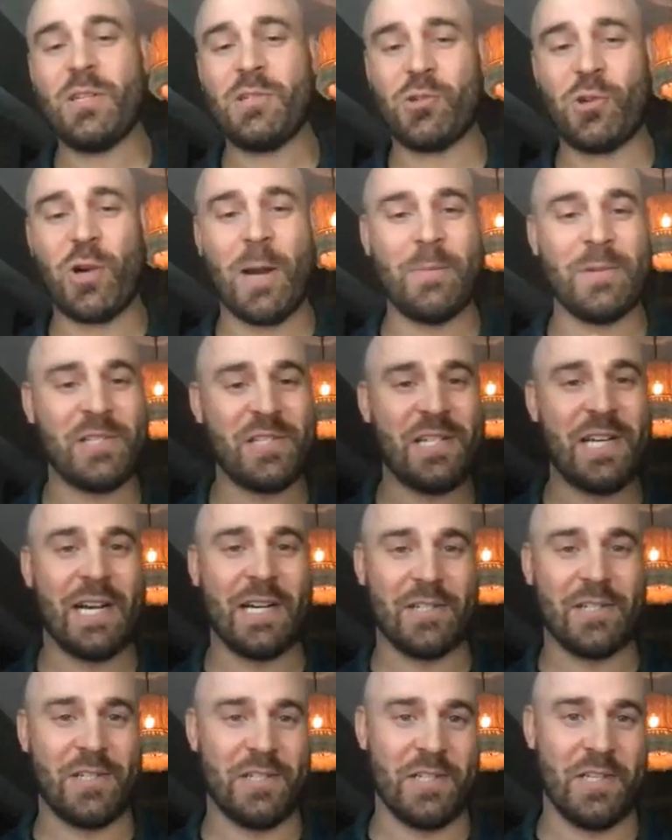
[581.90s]
traumas,
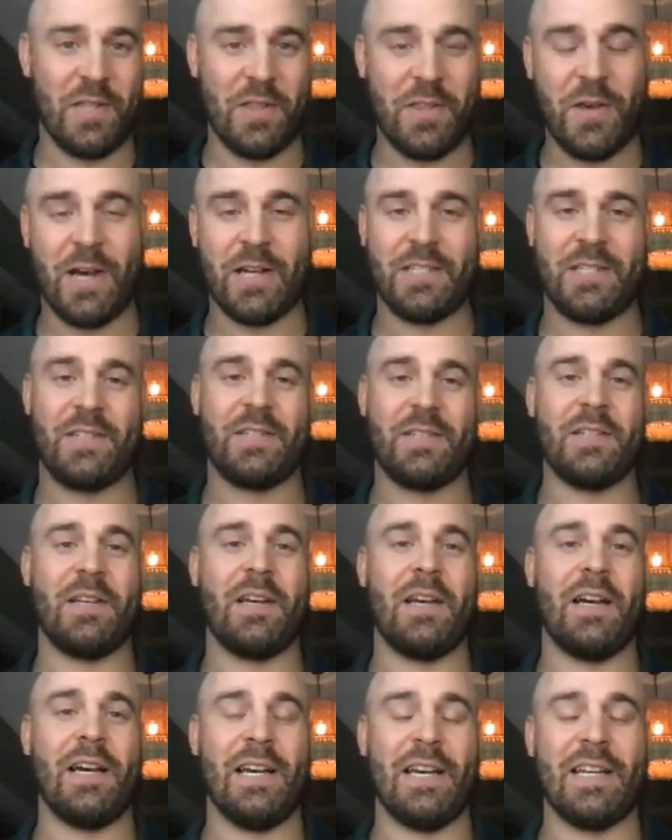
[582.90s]
toxins, and thoughts.
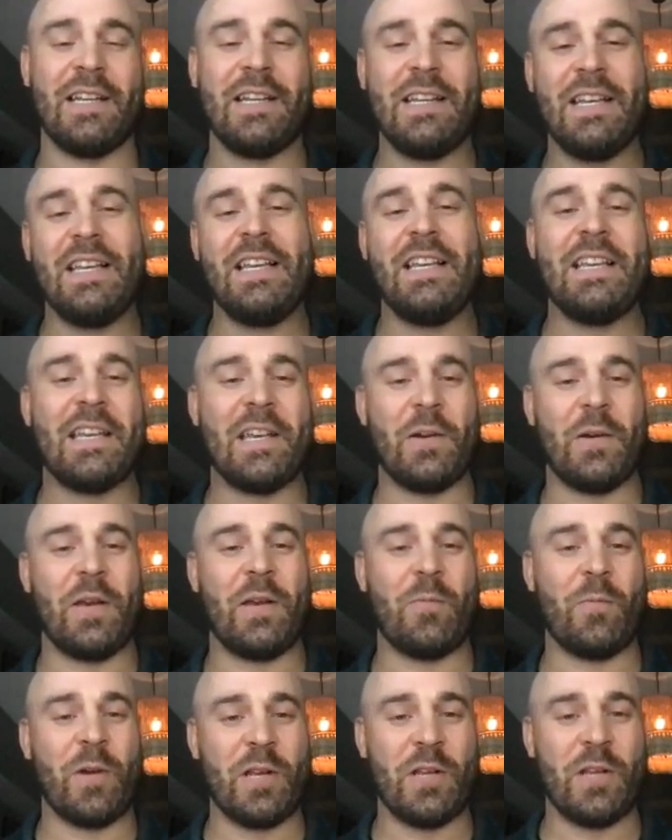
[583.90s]

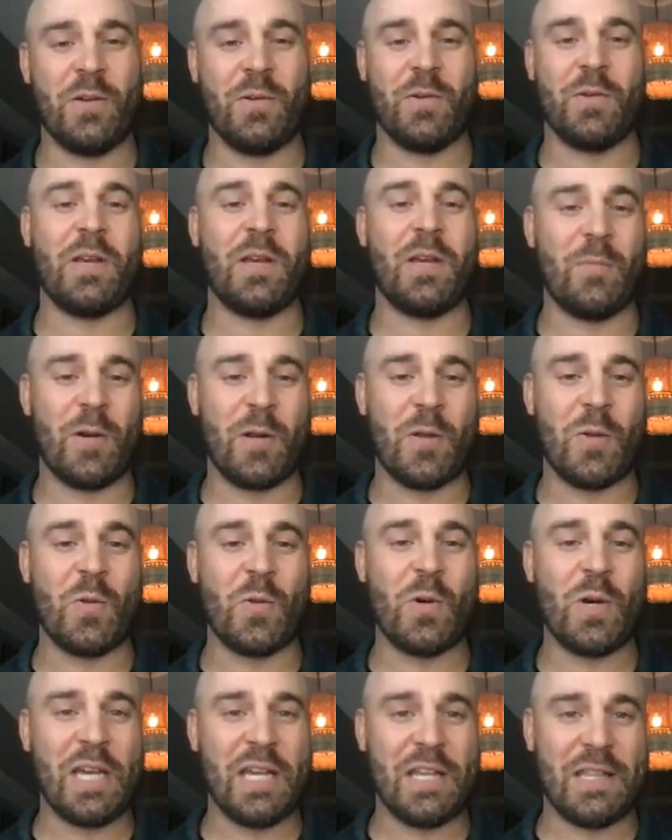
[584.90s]
and when you
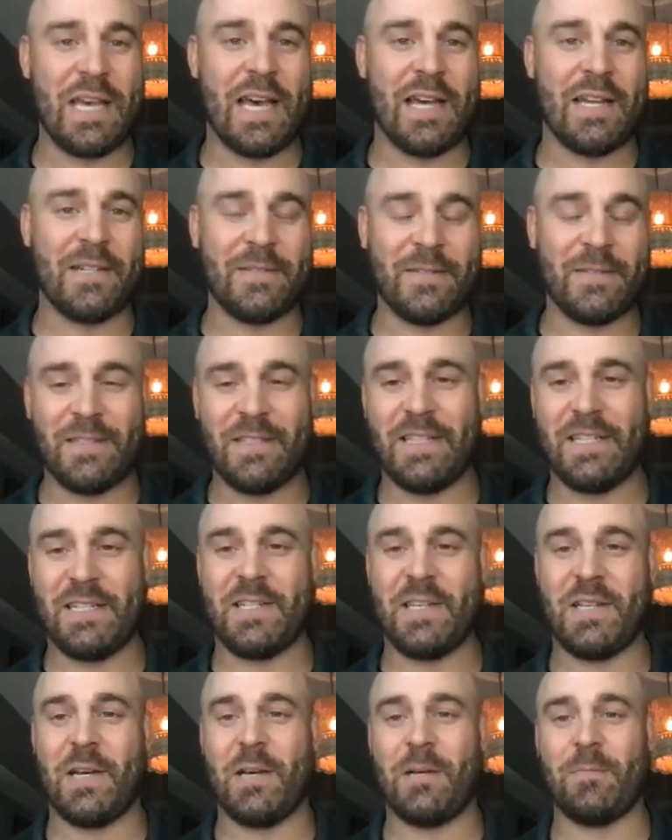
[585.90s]
look at that,
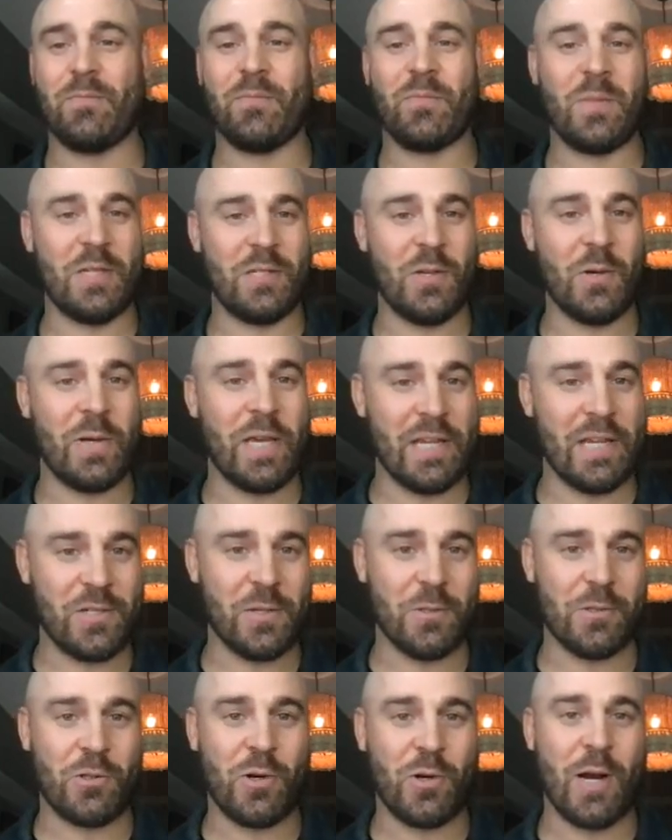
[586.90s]
it's okay.
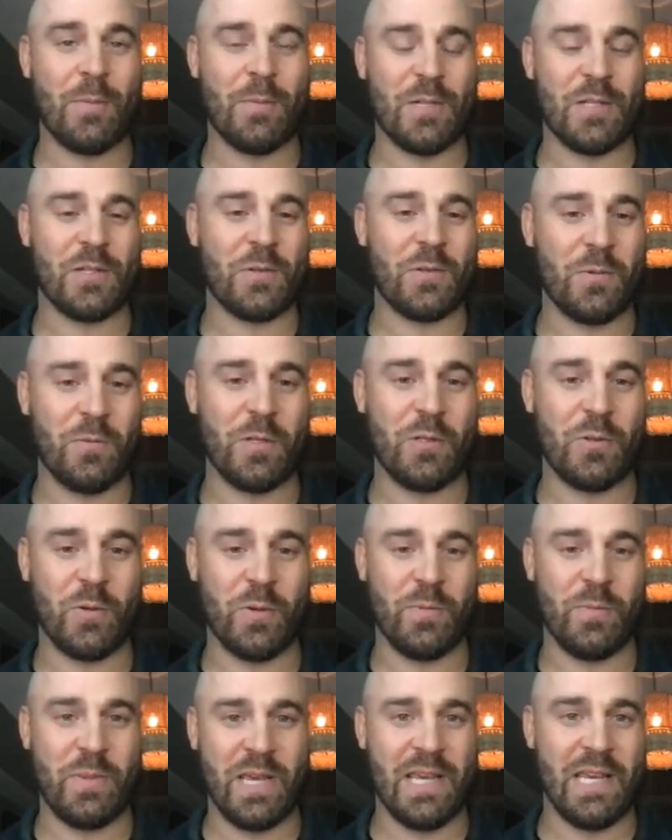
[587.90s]
So traumas, which
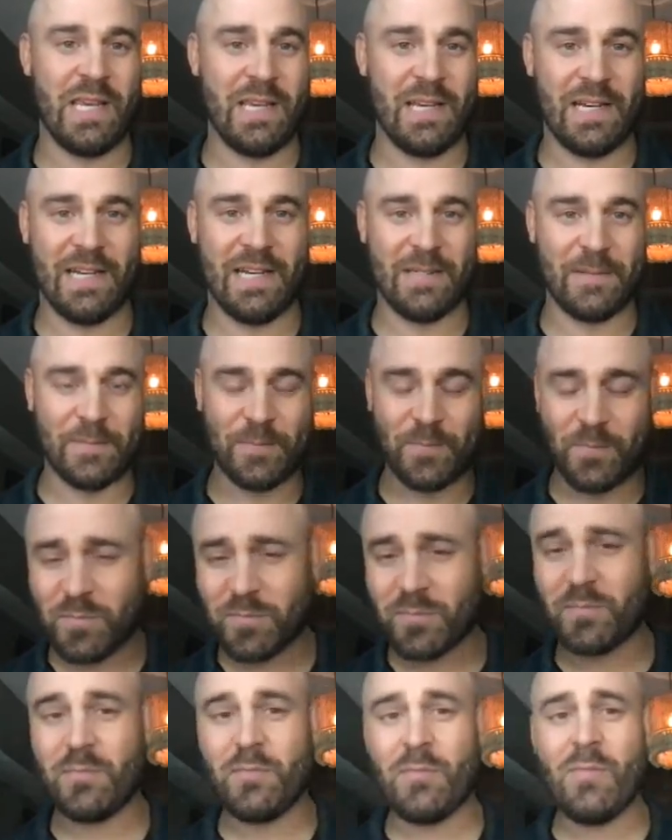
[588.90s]
would be
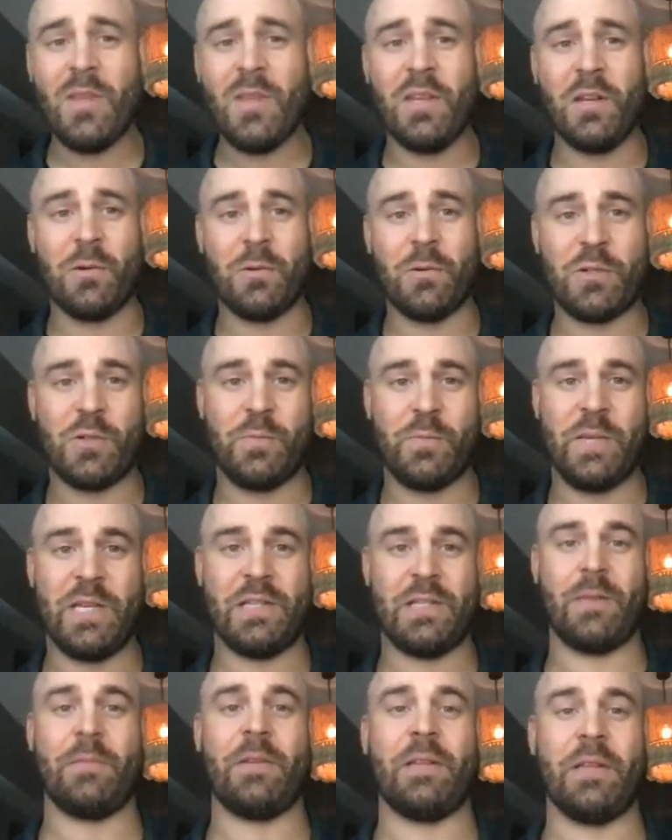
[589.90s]
which would
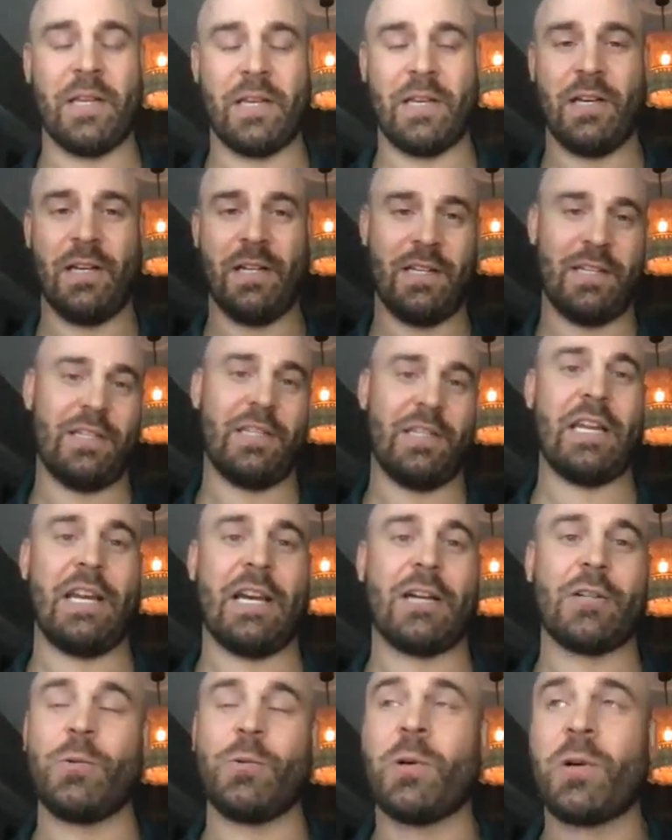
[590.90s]
be something like
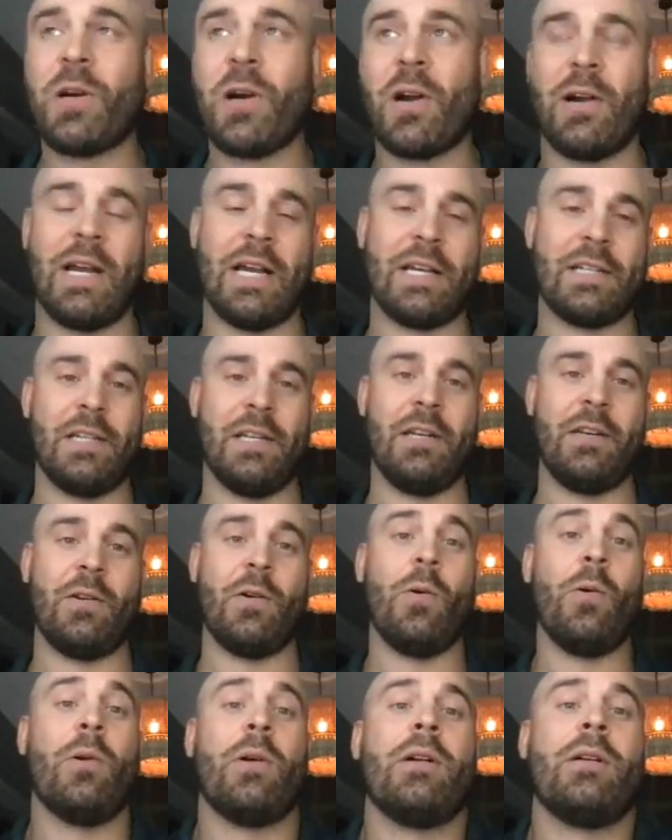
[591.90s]
an actual car
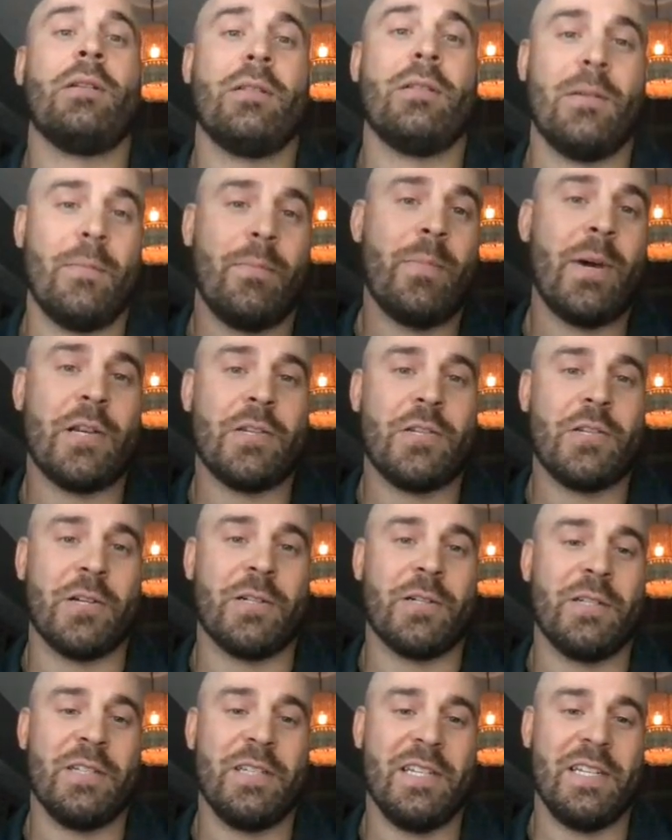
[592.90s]
accident, or
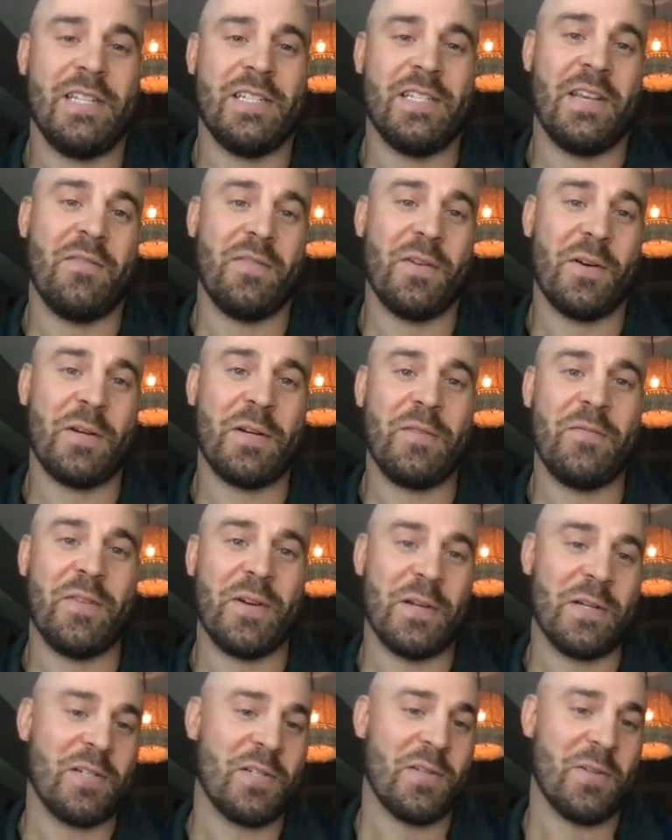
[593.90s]
posture is a very,
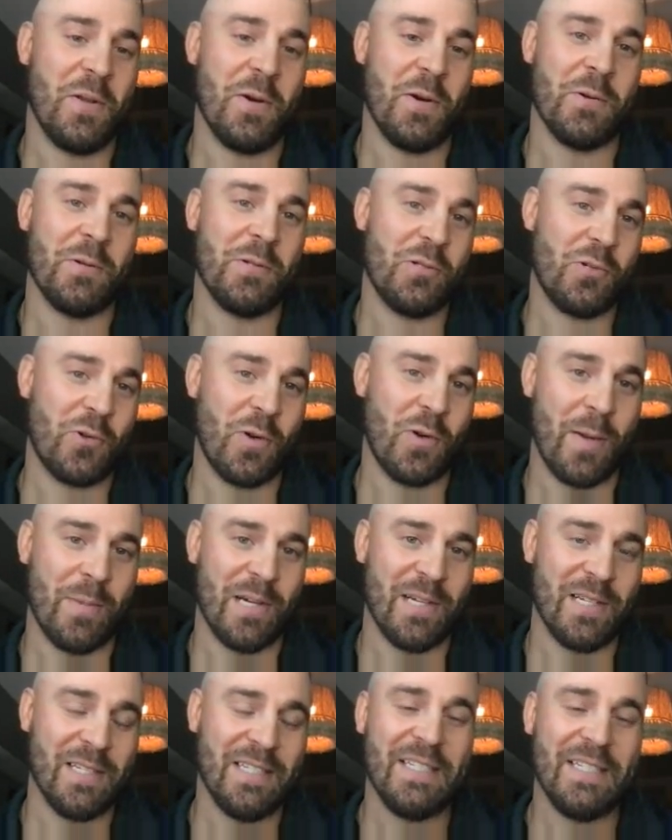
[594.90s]
very slow
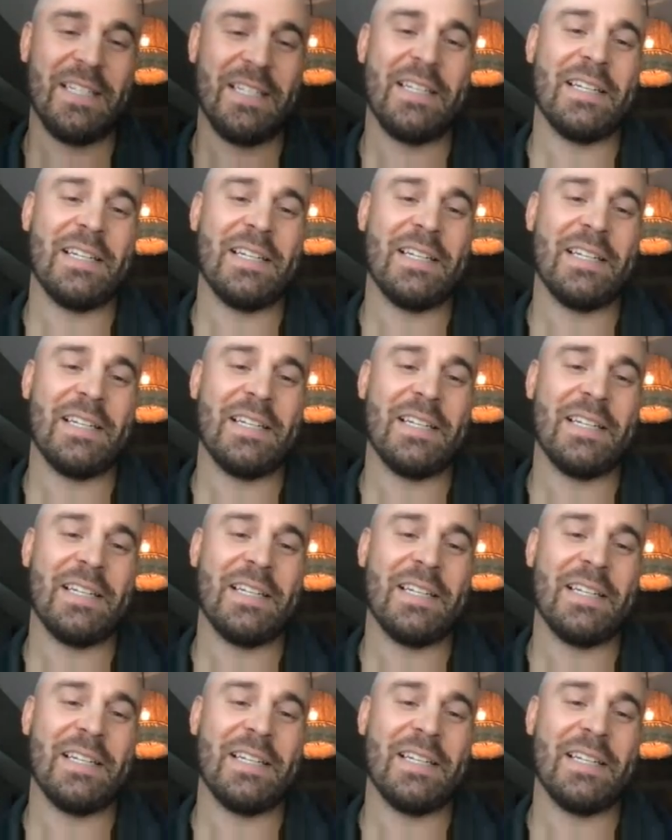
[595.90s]
trauma